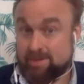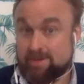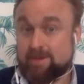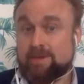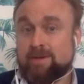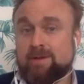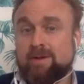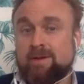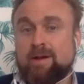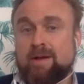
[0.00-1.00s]
And
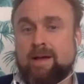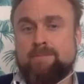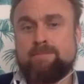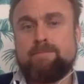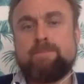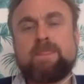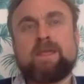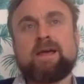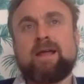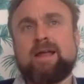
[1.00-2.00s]

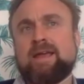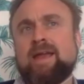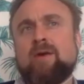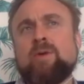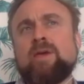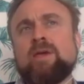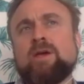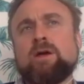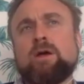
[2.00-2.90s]
again, are we